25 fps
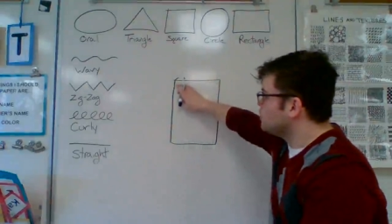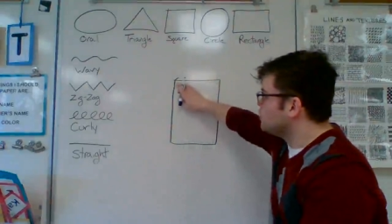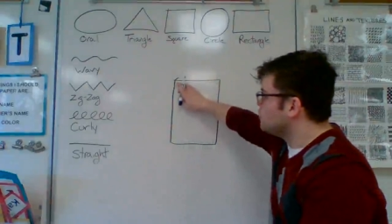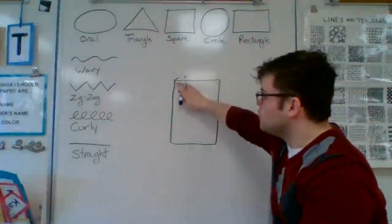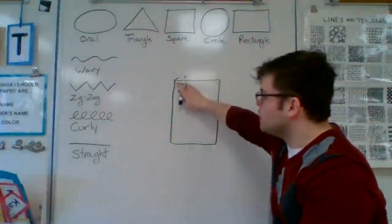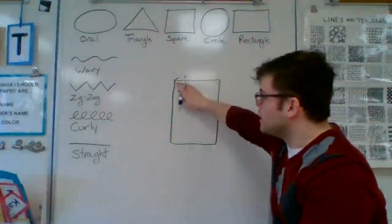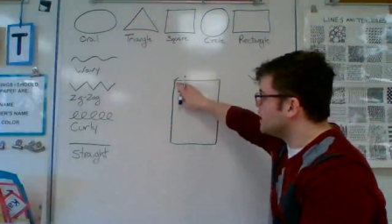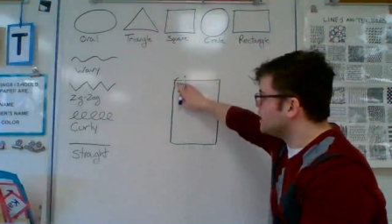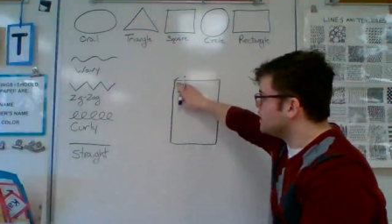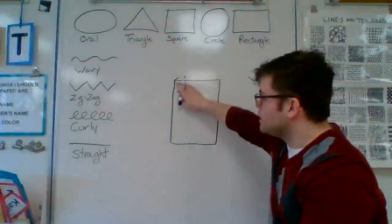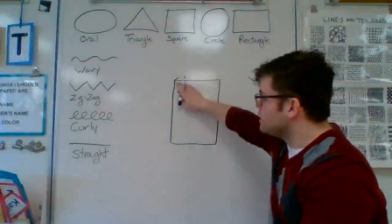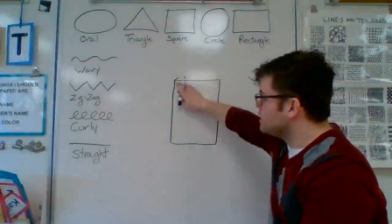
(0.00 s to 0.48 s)

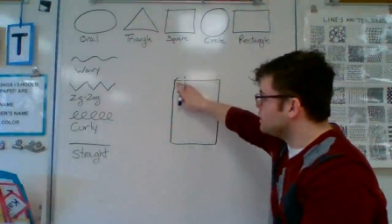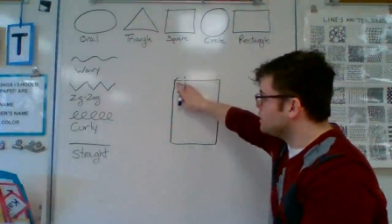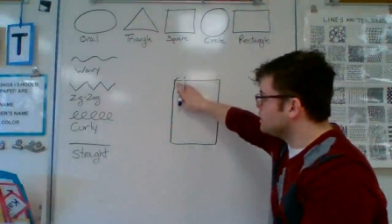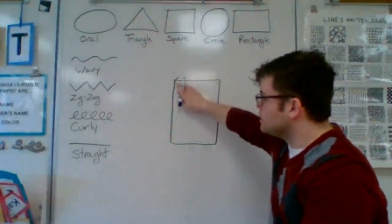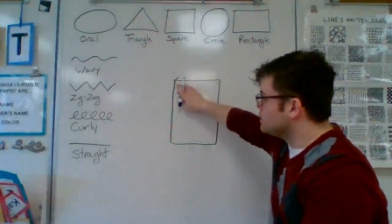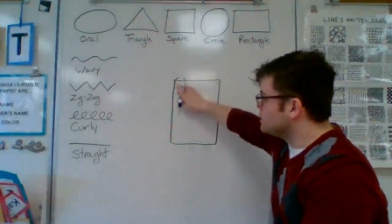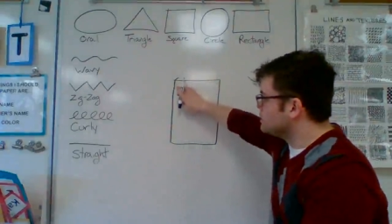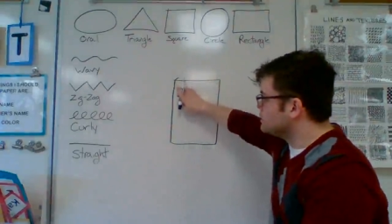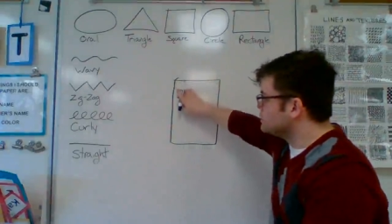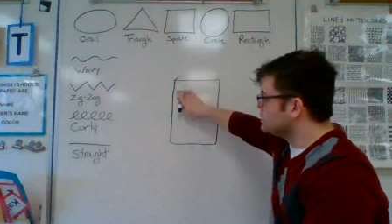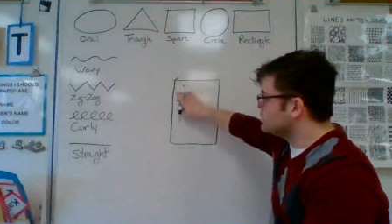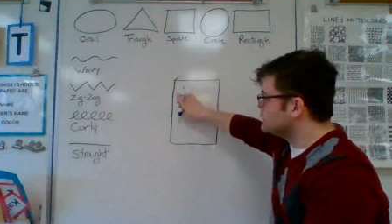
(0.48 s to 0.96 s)
So
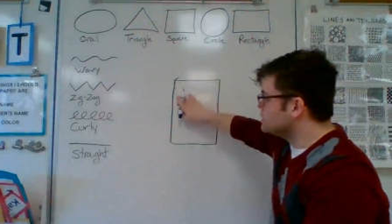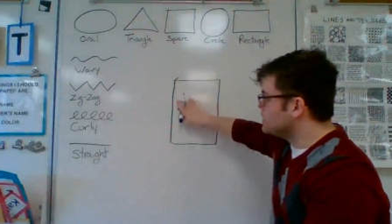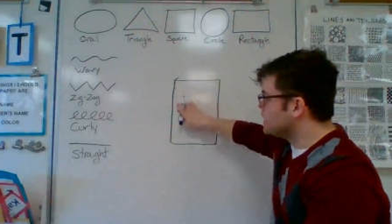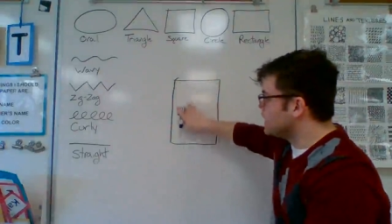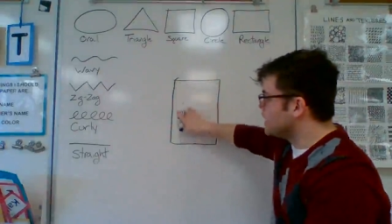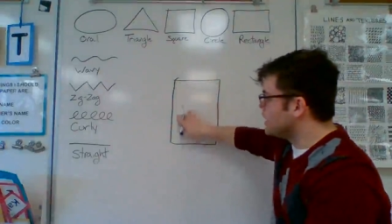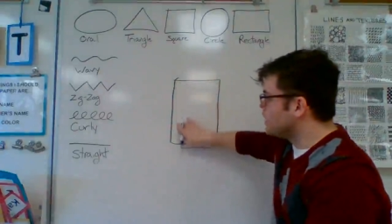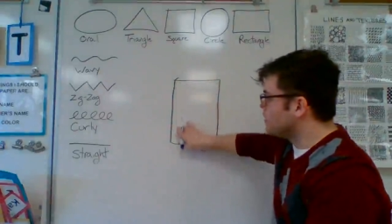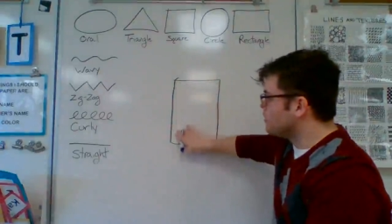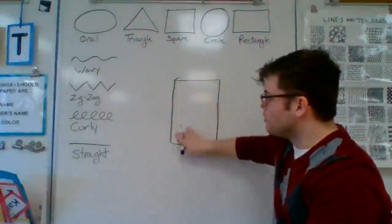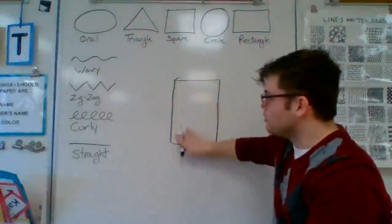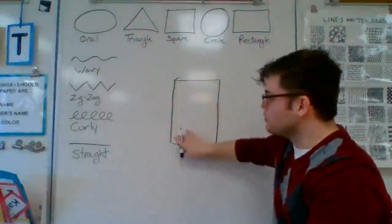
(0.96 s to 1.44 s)
we
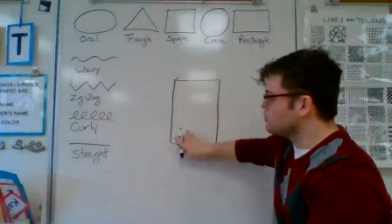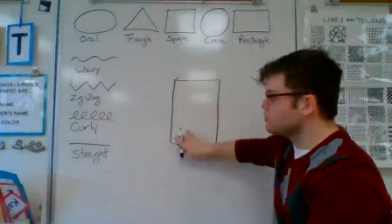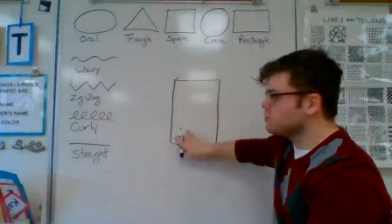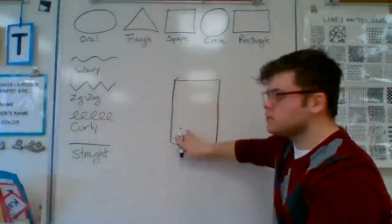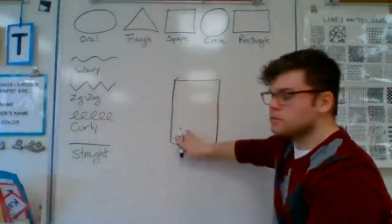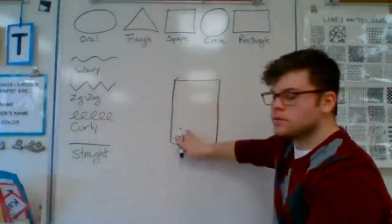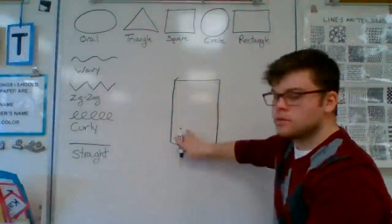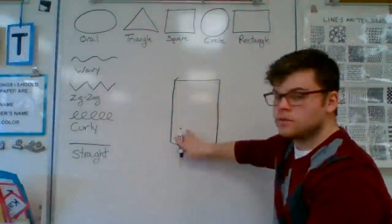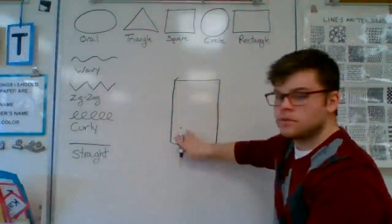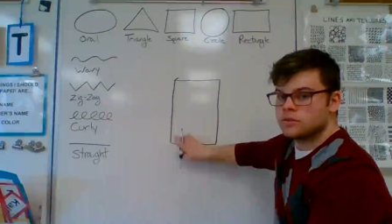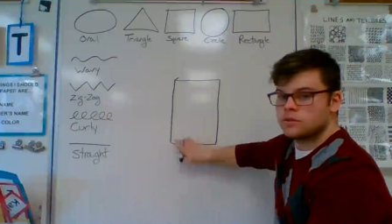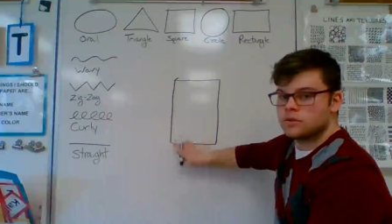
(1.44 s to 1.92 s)
went
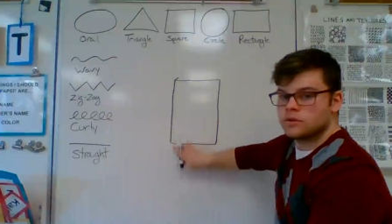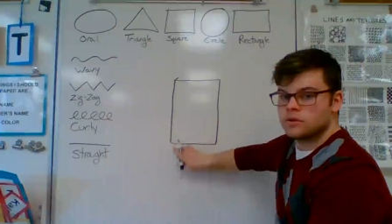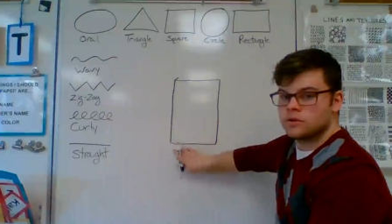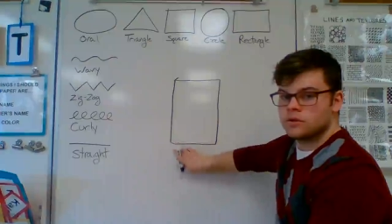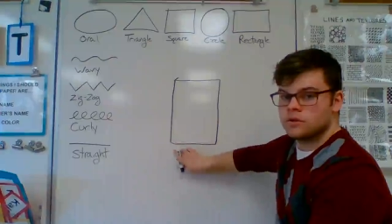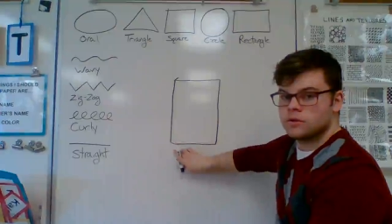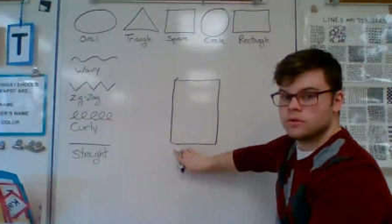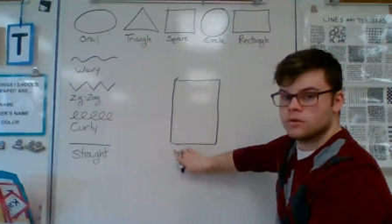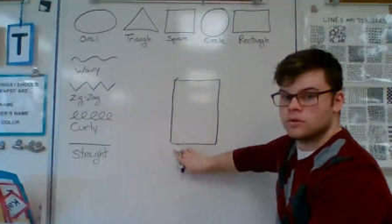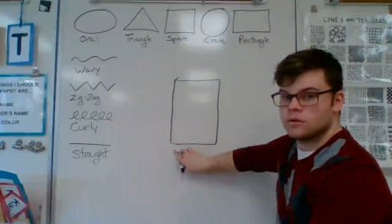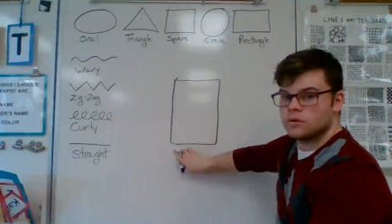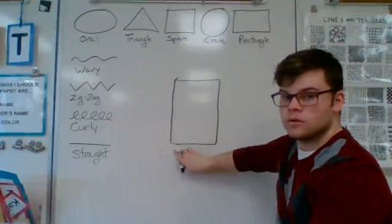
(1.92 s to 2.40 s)

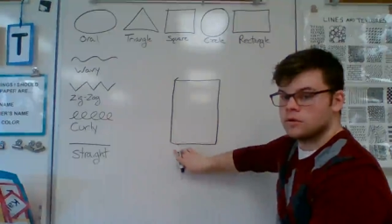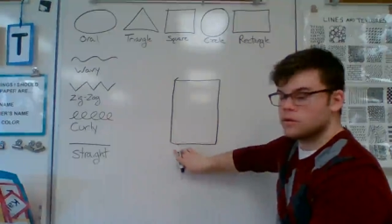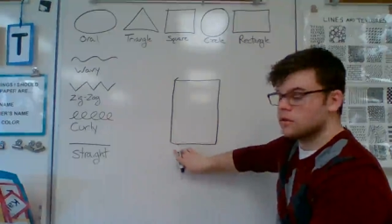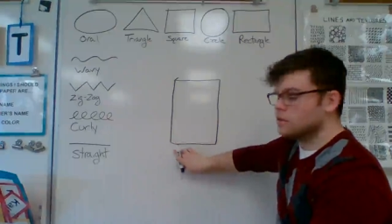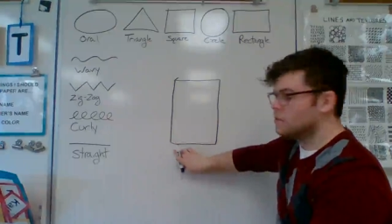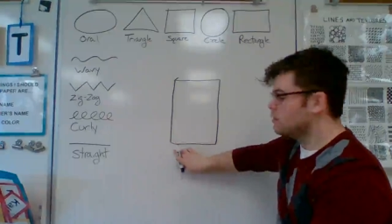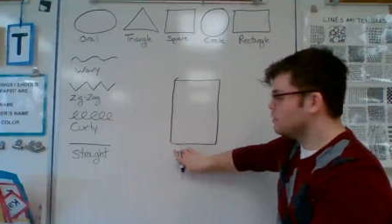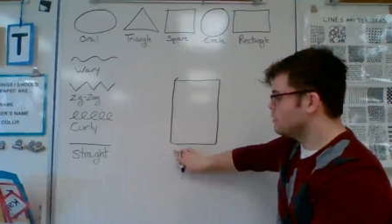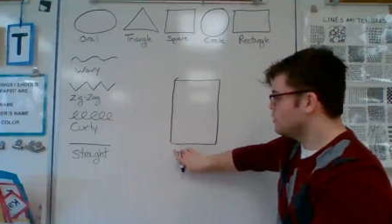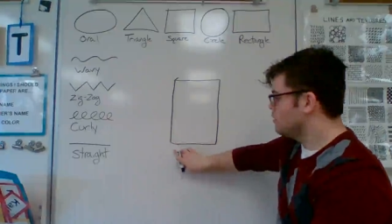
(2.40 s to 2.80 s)
down,